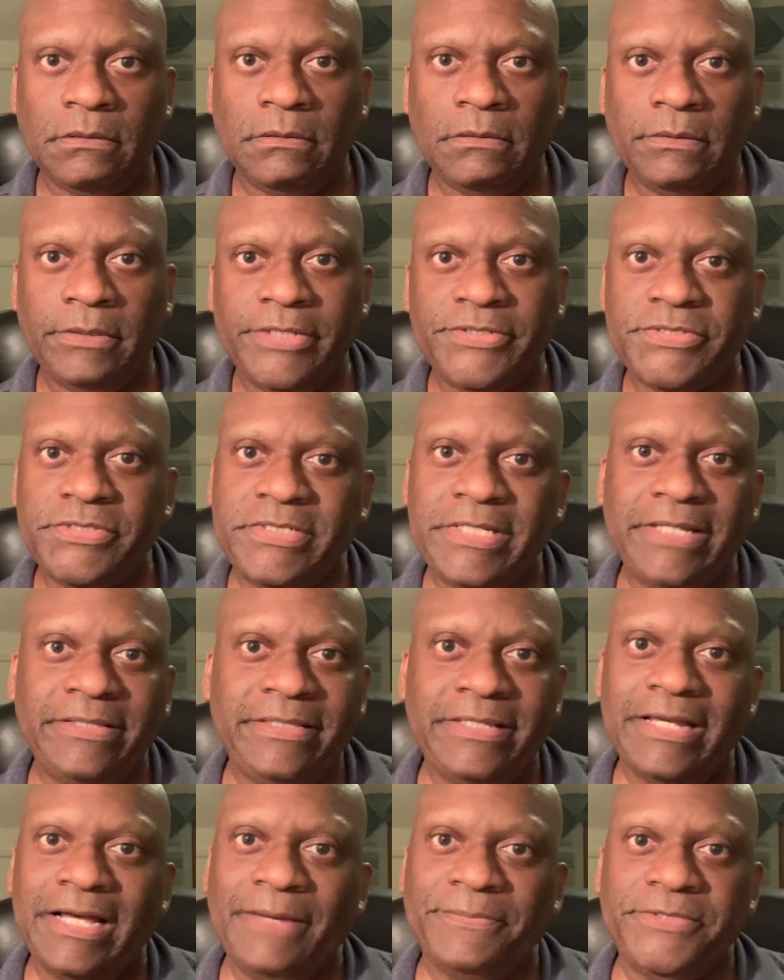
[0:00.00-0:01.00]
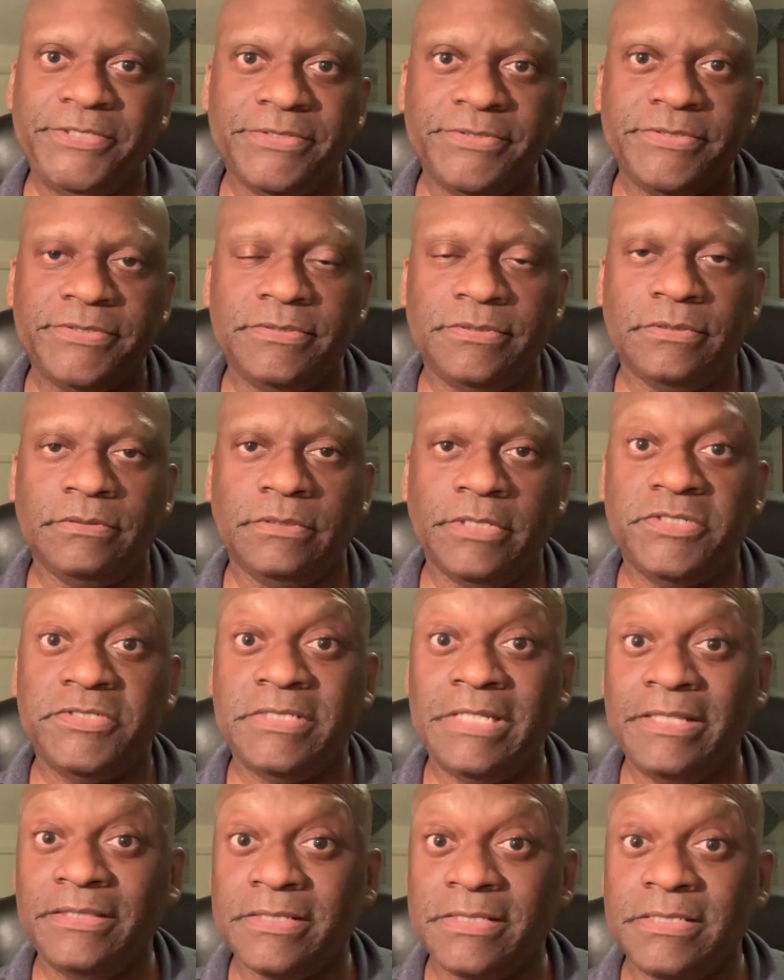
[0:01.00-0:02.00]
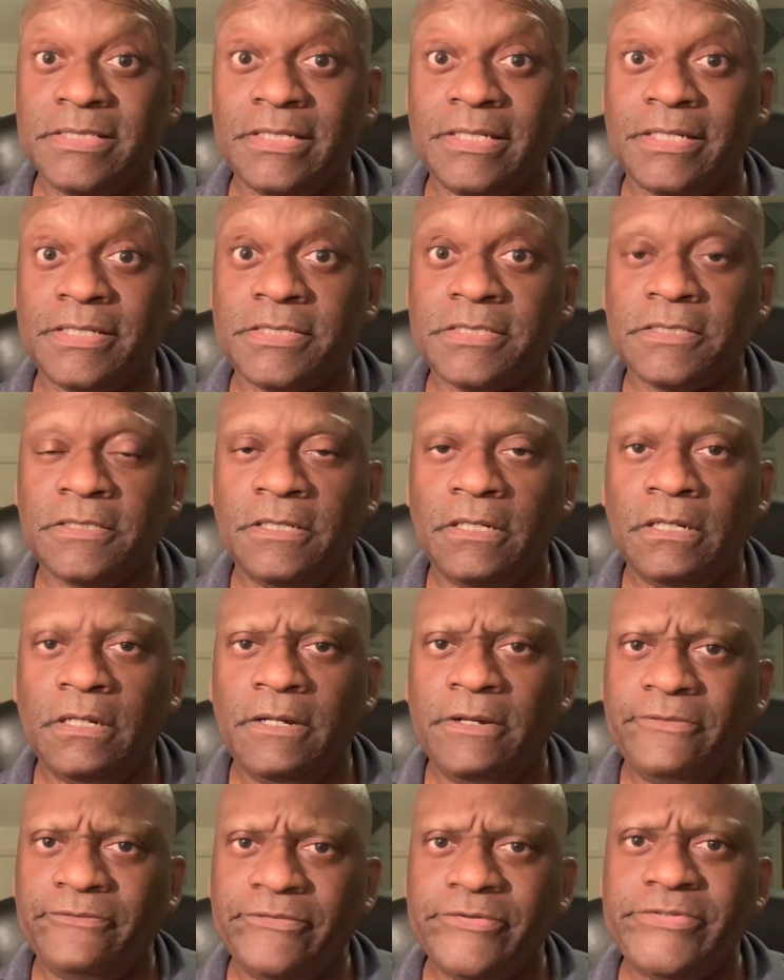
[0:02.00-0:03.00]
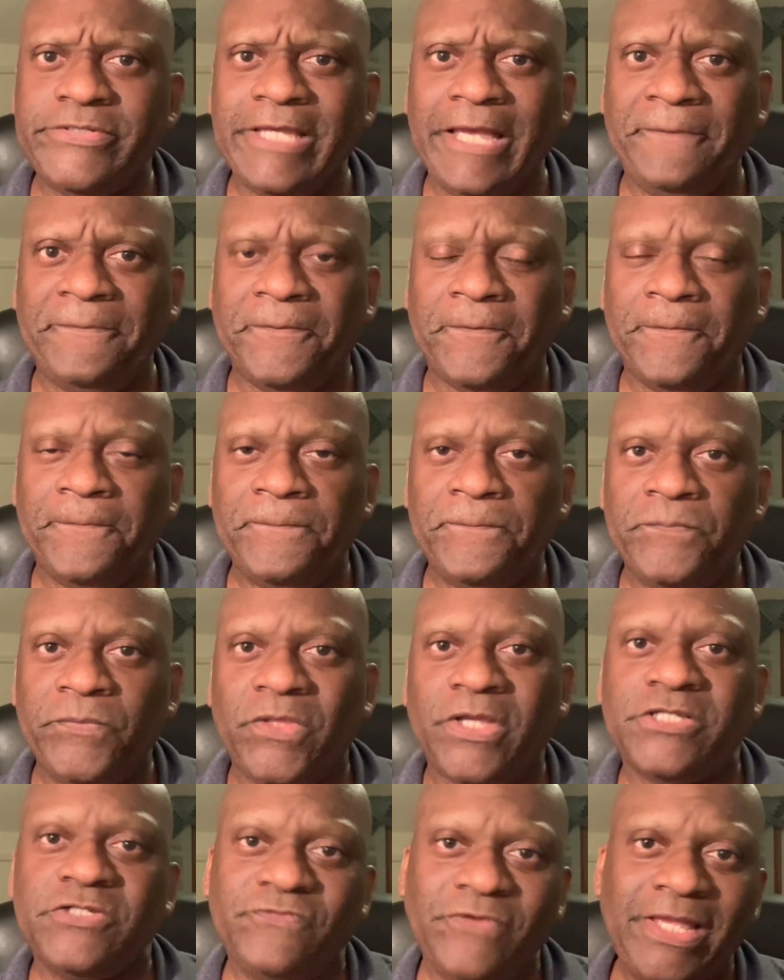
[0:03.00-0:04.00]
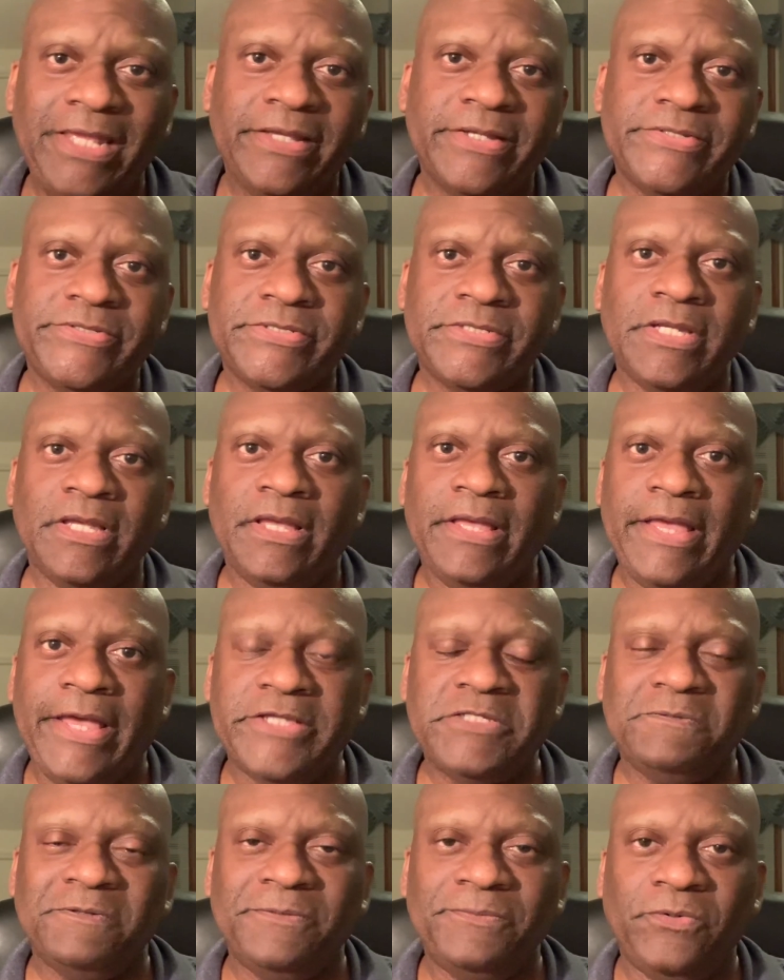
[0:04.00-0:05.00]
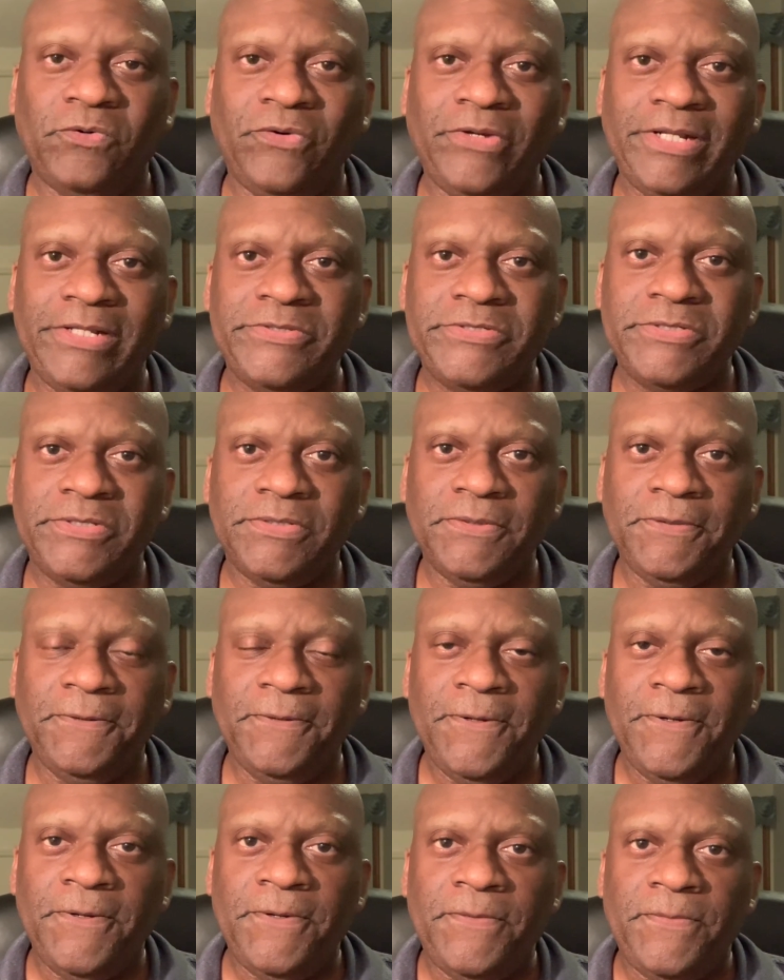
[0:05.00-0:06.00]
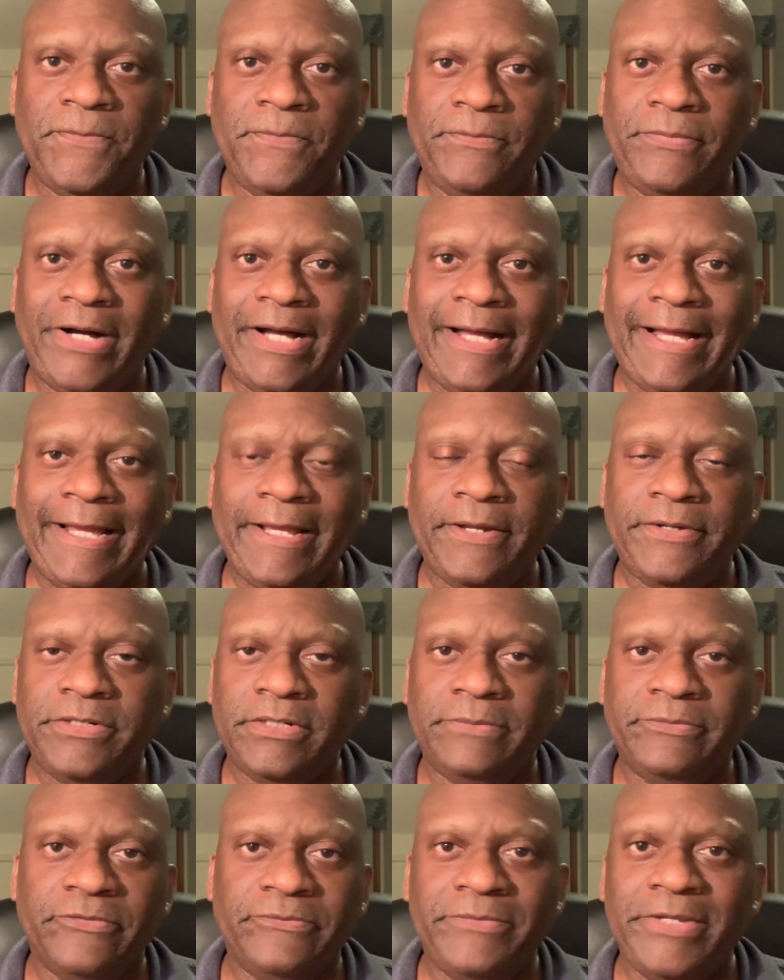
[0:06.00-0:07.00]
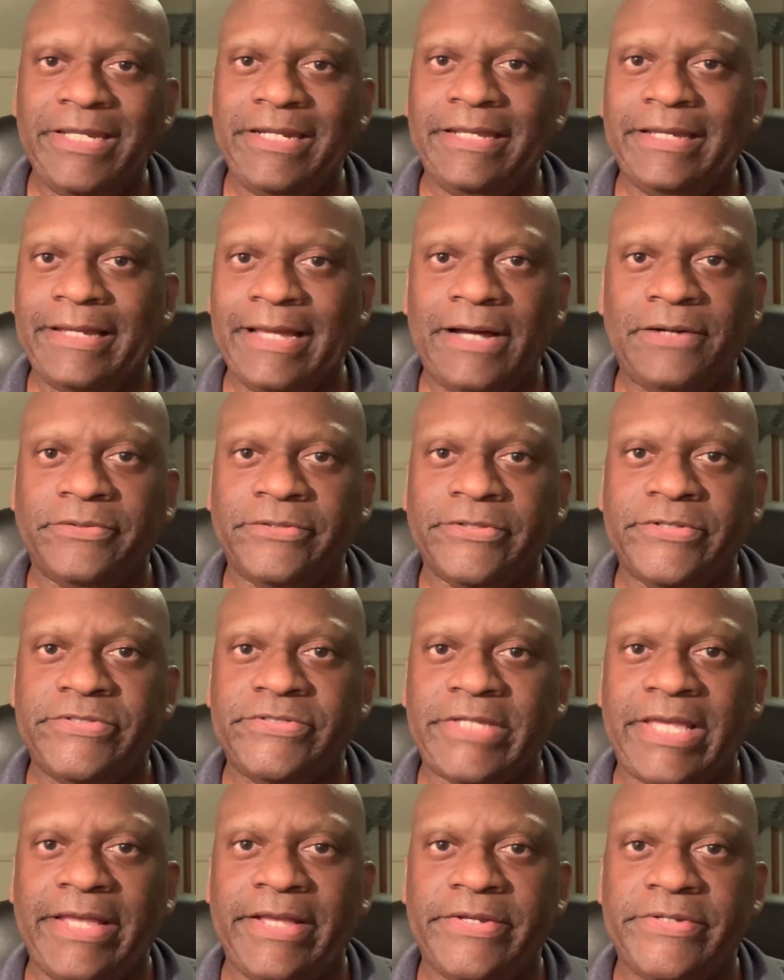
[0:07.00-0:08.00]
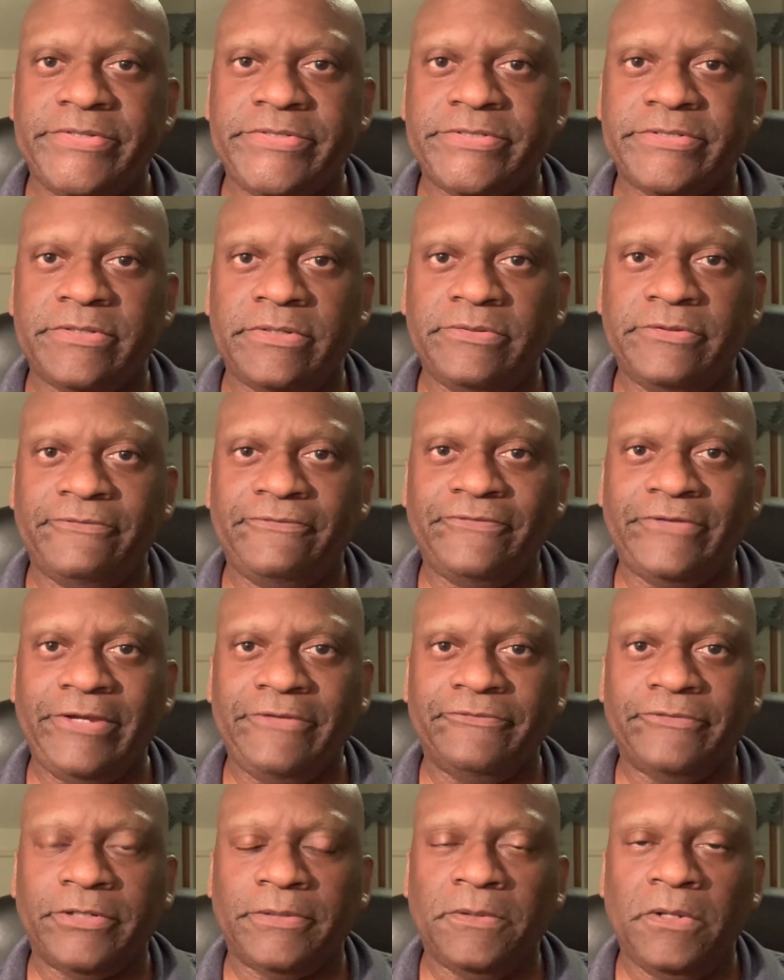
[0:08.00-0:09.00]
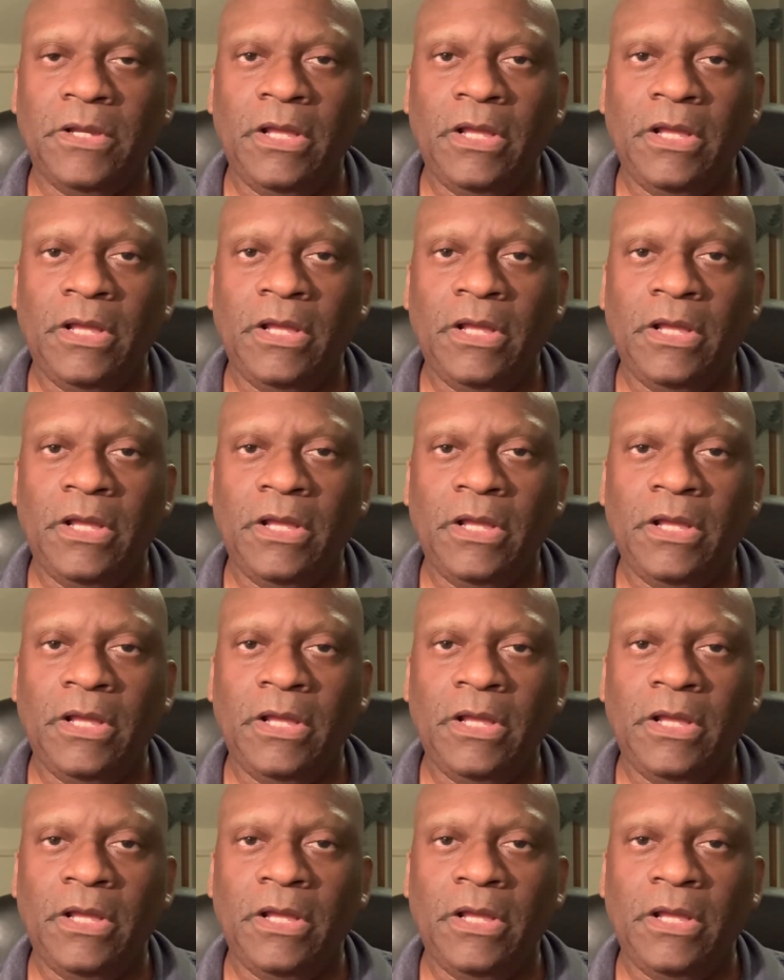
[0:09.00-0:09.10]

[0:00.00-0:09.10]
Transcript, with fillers: Let's take the options, let's take the cities. For example, Las Vegas has been pointed to by a number of media outlets as the favorite.